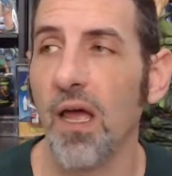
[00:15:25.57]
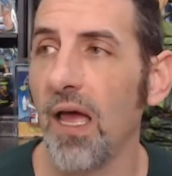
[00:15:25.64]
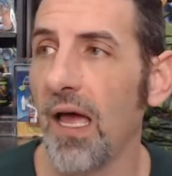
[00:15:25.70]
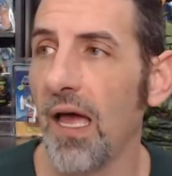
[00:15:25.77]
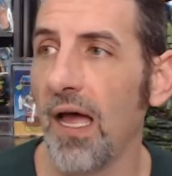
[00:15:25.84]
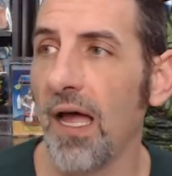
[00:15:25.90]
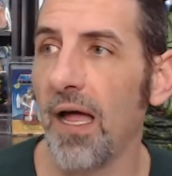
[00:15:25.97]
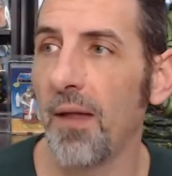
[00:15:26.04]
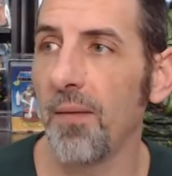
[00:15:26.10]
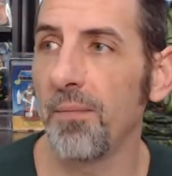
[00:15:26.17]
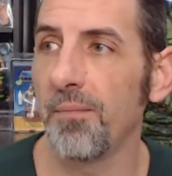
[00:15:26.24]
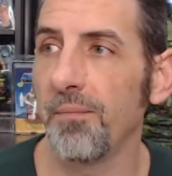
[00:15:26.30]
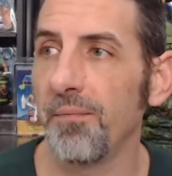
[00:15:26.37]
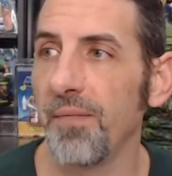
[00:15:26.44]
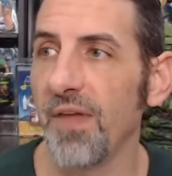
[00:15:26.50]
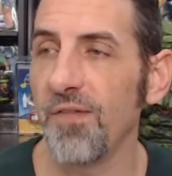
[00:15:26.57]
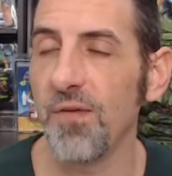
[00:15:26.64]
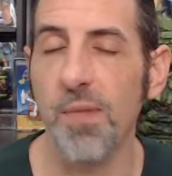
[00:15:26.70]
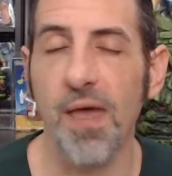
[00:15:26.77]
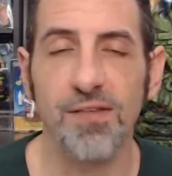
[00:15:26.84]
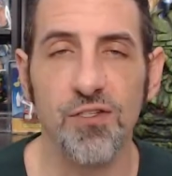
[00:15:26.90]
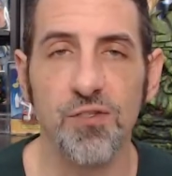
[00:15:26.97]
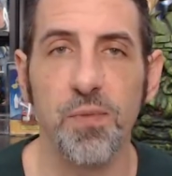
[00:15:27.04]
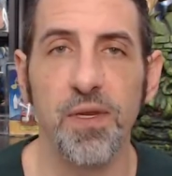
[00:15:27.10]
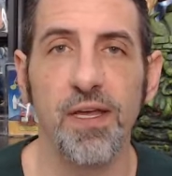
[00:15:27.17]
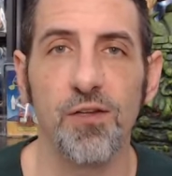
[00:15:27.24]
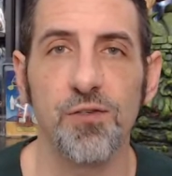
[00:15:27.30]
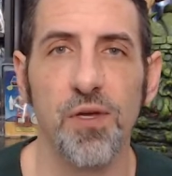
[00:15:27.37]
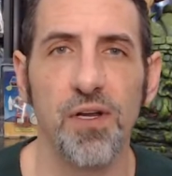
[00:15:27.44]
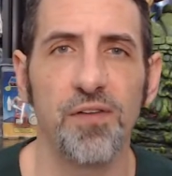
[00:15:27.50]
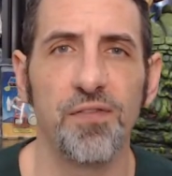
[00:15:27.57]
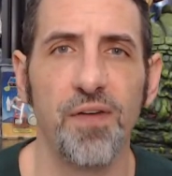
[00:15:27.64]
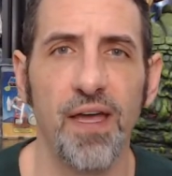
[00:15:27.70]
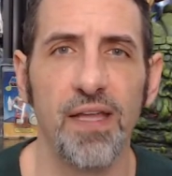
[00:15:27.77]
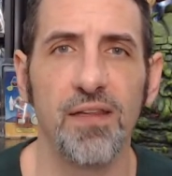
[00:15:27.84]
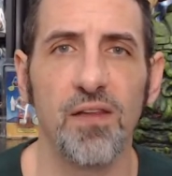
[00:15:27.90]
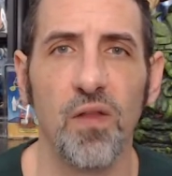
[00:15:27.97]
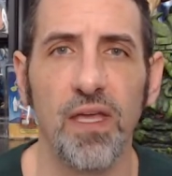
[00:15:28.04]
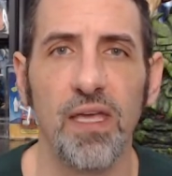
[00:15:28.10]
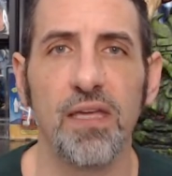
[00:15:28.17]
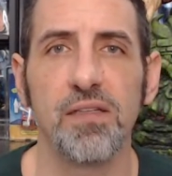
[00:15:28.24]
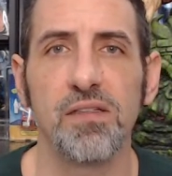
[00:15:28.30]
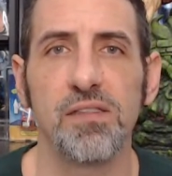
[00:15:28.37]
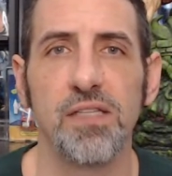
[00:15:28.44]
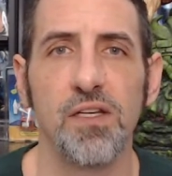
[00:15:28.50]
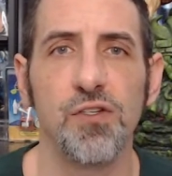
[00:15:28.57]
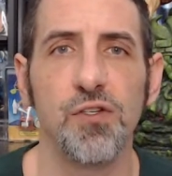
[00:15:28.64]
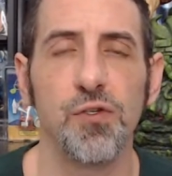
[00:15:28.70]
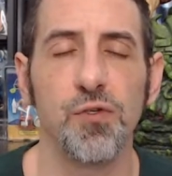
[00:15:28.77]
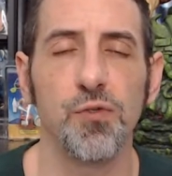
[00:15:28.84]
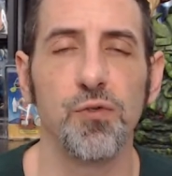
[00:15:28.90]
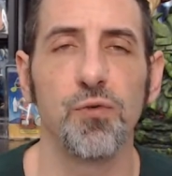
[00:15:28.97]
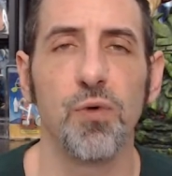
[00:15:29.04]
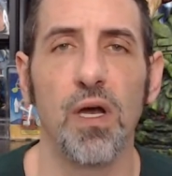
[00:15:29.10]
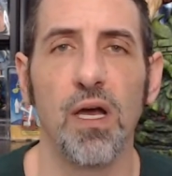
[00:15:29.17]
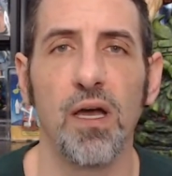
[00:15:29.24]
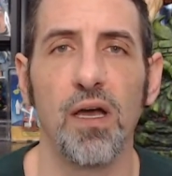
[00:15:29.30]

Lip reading: If you message me, I'll try to find the link and send you